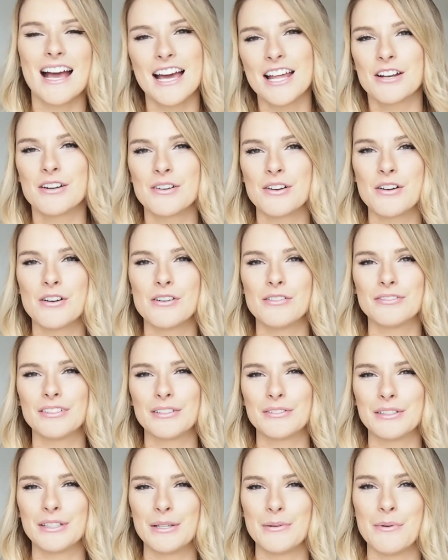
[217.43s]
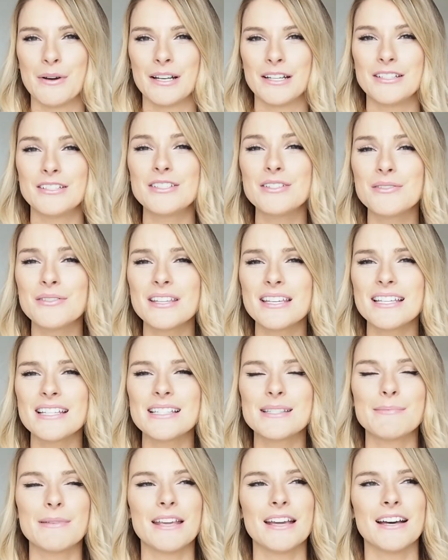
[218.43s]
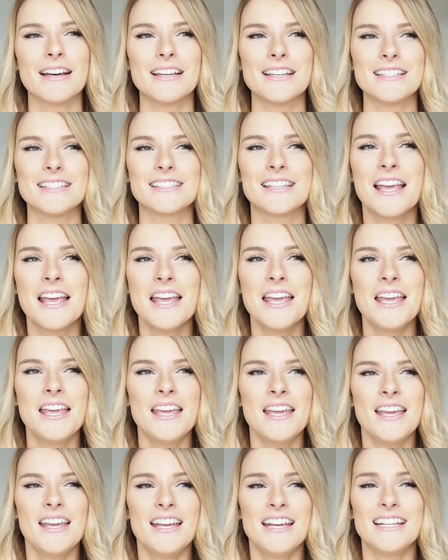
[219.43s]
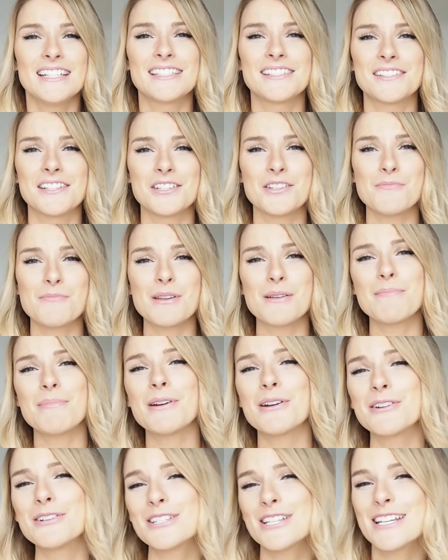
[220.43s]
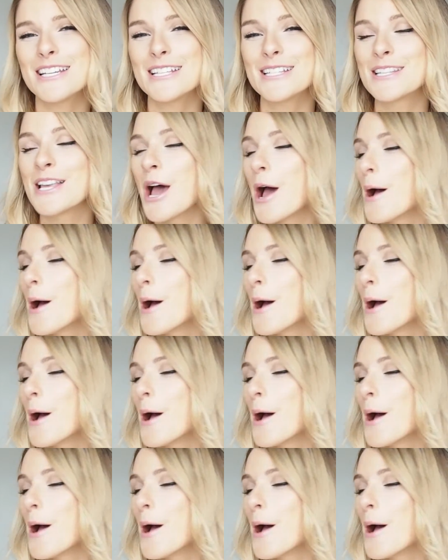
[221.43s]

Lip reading: I don't know if I really want to do this because it's such a big purchase,